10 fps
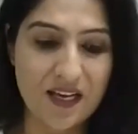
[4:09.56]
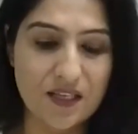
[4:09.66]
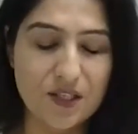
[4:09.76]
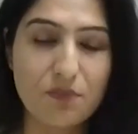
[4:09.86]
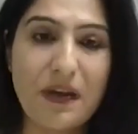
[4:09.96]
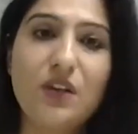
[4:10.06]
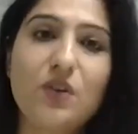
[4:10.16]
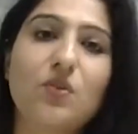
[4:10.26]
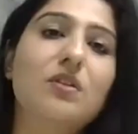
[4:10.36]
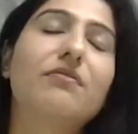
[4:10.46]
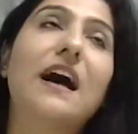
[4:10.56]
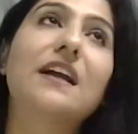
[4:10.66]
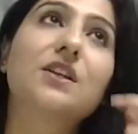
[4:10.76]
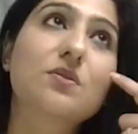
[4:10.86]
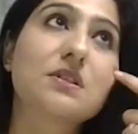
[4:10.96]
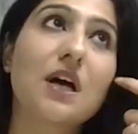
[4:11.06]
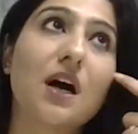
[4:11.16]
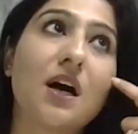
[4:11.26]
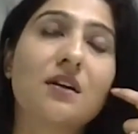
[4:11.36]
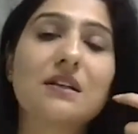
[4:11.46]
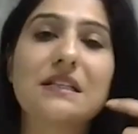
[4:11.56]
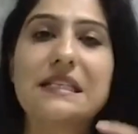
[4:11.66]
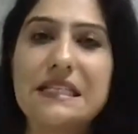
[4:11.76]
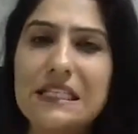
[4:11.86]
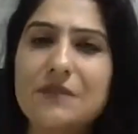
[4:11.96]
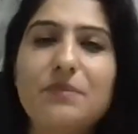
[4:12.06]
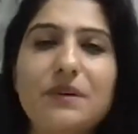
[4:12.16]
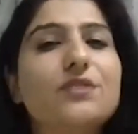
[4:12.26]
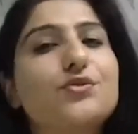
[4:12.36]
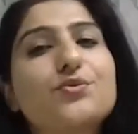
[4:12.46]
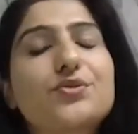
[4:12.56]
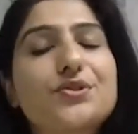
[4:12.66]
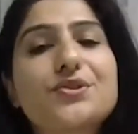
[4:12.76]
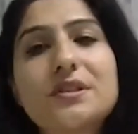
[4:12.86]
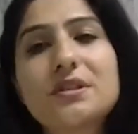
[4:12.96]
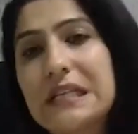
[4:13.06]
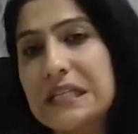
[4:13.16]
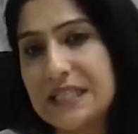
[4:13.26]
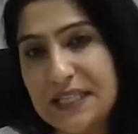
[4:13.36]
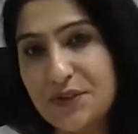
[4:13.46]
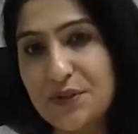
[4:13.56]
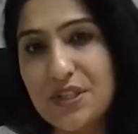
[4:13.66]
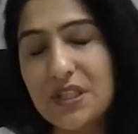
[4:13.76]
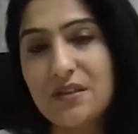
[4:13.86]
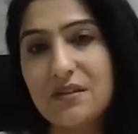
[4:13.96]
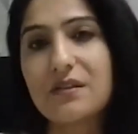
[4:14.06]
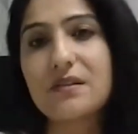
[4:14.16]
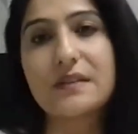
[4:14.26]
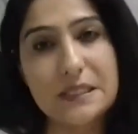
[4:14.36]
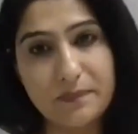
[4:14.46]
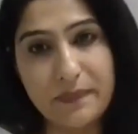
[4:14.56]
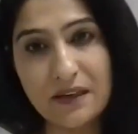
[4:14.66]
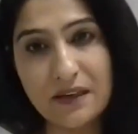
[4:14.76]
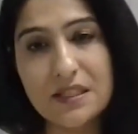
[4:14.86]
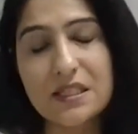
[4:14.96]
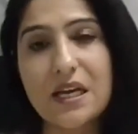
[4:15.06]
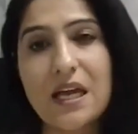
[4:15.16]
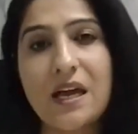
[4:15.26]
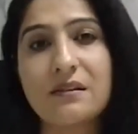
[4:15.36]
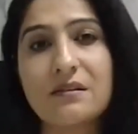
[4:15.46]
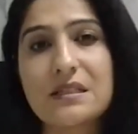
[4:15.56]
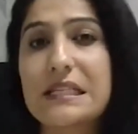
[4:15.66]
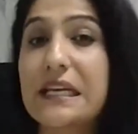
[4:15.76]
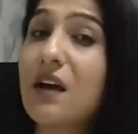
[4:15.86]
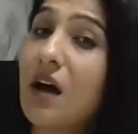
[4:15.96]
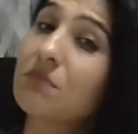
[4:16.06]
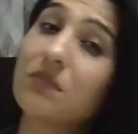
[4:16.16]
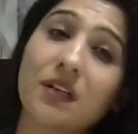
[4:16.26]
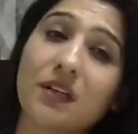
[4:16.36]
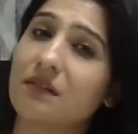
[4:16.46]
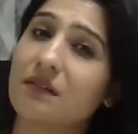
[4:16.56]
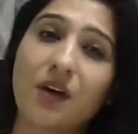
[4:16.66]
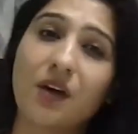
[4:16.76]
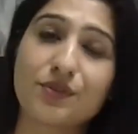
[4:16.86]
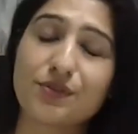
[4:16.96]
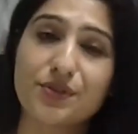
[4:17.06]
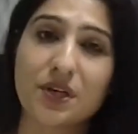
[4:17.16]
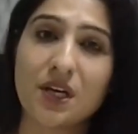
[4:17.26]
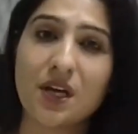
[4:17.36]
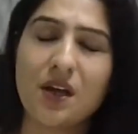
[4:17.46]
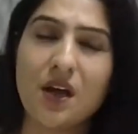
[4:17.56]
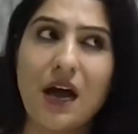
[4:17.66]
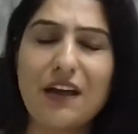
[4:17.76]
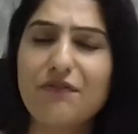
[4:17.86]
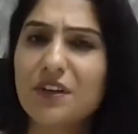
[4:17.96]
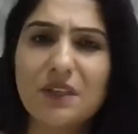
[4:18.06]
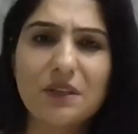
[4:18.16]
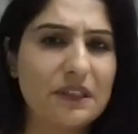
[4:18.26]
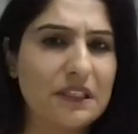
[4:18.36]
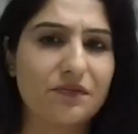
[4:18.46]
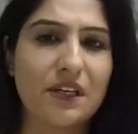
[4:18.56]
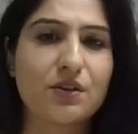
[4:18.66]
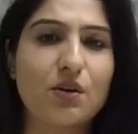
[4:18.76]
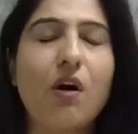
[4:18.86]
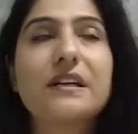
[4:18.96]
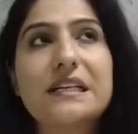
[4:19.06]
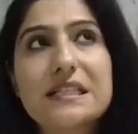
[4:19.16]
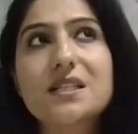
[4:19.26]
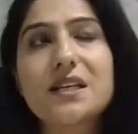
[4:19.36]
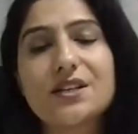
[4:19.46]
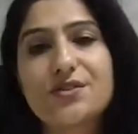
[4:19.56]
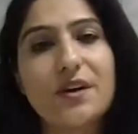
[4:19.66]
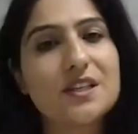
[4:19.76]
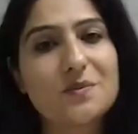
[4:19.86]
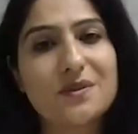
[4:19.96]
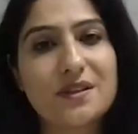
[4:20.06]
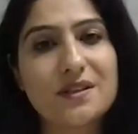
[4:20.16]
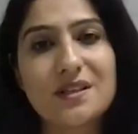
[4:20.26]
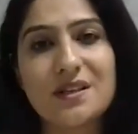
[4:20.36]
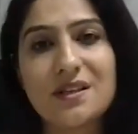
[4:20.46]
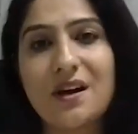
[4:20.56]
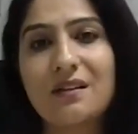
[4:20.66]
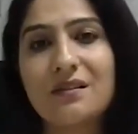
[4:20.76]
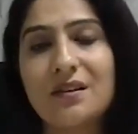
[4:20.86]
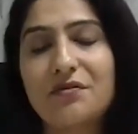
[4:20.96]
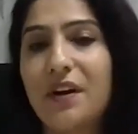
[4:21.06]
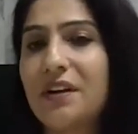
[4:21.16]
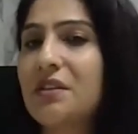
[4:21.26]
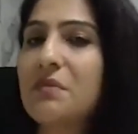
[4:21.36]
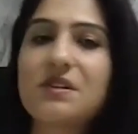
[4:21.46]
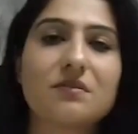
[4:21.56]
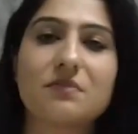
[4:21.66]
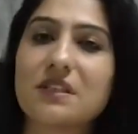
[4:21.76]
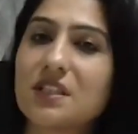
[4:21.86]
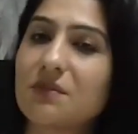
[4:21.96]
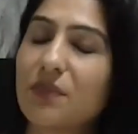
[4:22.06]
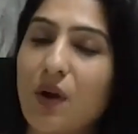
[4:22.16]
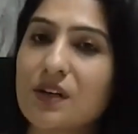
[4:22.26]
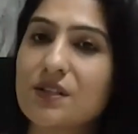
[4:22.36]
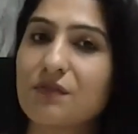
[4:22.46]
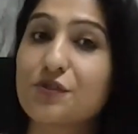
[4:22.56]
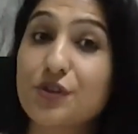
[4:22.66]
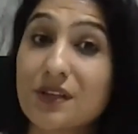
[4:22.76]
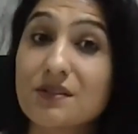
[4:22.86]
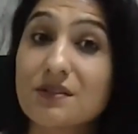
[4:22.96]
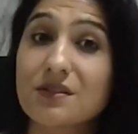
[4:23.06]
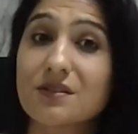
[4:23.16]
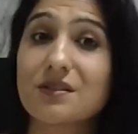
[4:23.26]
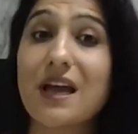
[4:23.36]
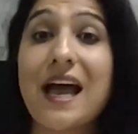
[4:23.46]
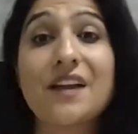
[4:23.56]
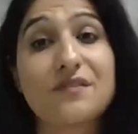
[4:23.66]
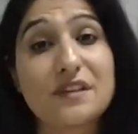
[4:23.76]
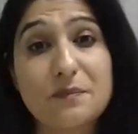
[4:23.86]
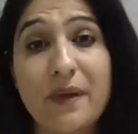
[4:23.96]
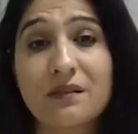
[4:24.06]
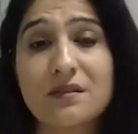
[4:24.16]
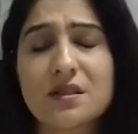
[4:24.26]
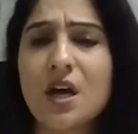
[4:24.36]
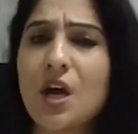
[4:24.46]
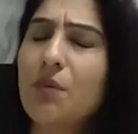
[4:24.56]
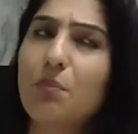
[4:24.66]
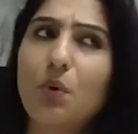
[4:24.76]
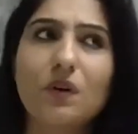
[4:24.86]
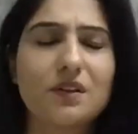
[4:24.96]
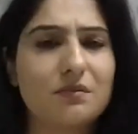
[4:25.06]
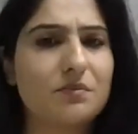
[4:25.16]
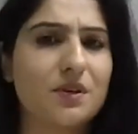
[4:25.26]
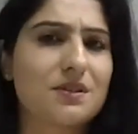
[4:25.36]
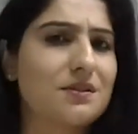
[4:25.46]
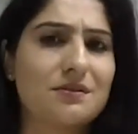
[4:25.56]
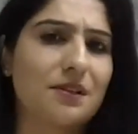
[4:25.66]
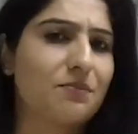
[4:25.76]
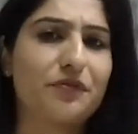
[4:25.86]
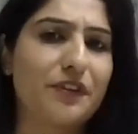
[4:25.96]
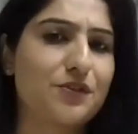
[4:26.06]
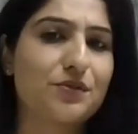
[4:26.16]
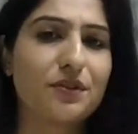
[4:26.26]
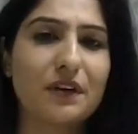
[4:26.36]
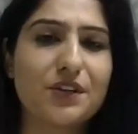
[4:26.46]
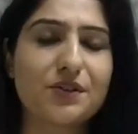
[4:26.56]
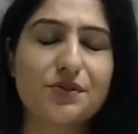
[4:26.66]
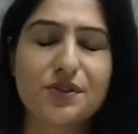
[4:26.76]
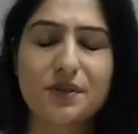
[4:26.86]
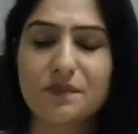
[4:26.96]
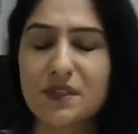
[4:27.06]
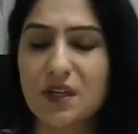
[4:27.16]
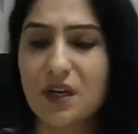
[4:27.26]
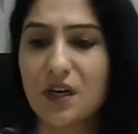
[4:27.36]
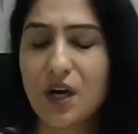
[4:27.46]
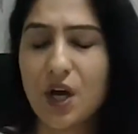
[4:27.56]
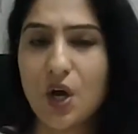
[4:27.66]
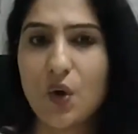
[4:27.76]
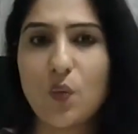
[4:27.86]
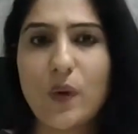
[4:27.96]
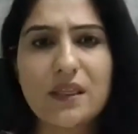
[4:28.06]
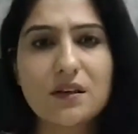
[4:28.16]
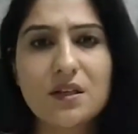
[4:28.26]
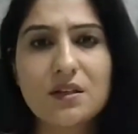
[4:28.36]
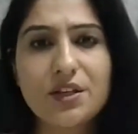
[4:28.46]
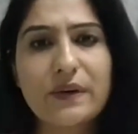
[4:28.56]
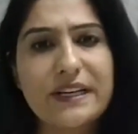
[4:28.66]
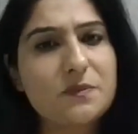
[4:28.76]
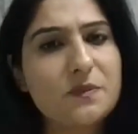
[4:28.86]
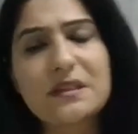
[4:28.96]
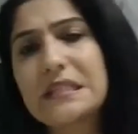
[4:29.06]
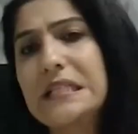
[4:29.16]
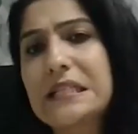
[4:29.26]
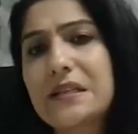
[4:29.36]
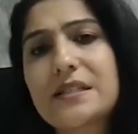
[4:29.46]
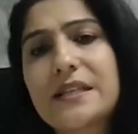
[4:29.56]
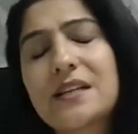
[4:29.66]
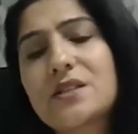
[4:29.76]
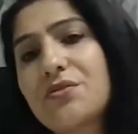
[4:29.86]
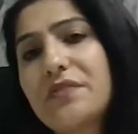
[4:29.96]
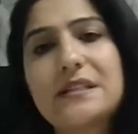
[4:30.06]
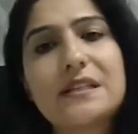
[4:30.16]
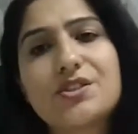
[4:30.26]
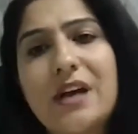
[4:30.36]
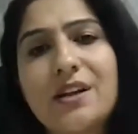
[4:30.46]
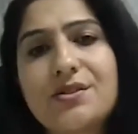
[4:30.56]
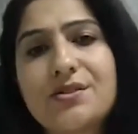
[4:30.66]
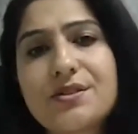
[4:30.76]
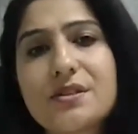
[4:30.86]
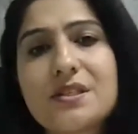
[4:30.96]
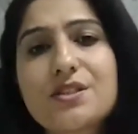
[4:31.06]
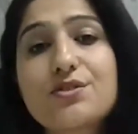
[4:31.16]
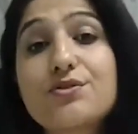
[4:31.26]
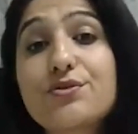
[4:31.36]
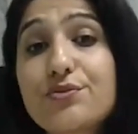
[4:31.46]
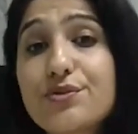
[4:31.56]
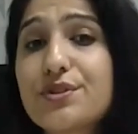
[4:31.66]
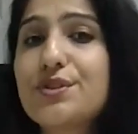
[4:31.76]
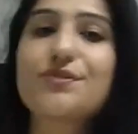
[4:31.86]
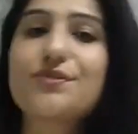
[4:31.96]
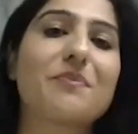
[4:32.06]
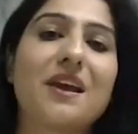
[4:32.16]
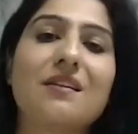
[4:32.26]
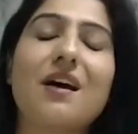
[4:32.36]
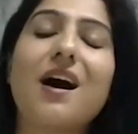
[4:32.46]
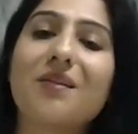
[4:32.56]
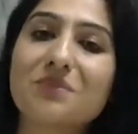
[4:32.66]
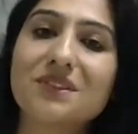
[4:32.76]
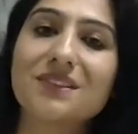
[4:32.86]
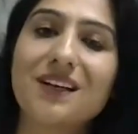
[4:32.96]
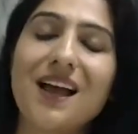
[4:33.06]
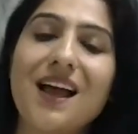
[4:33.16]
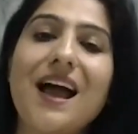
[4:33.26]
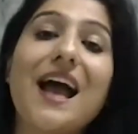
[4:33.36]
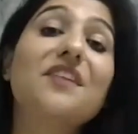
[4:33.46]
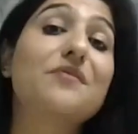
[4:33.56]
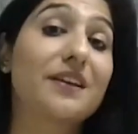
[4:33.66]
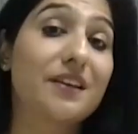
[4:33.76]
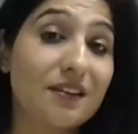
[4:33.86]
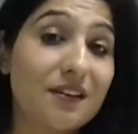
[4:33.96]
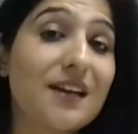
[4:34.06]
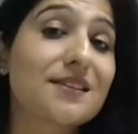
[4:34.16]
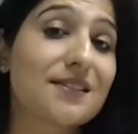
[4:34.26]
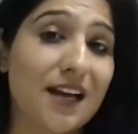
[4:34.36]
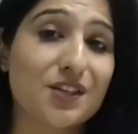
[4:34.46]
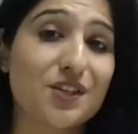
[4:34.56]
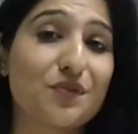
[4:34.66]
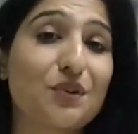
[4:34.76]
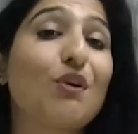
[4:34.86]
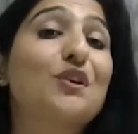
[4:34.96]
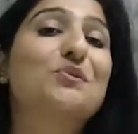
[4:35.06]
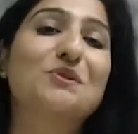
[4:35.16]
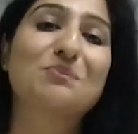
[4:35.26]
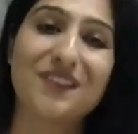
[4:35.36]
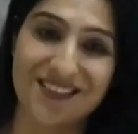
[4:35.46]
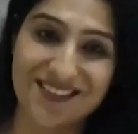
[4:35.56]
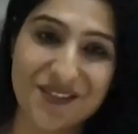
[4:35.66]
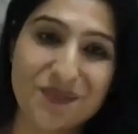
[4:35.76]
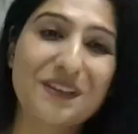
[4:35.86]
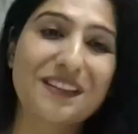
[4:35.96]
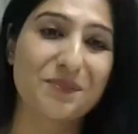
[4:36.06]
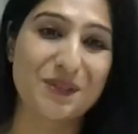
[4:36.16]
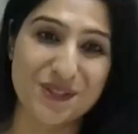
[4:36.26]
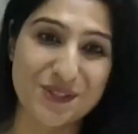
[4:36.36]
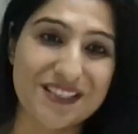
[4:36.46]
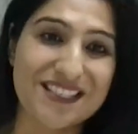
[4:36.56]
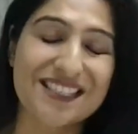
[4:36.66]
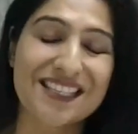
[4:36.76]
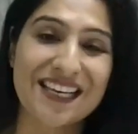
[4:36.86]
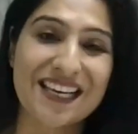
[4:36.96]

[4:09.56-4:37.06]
So my core values are deeply rooted in integrity, respect, and staying humble and grounded. I firmly believe that honesty and transparency are the fundamental building blocks of trust and respect, both in personal and professional relationships. Whether you are experiencing success or facing challenges, it is crucial to remain humble and recognize that we're all human beings with limitations.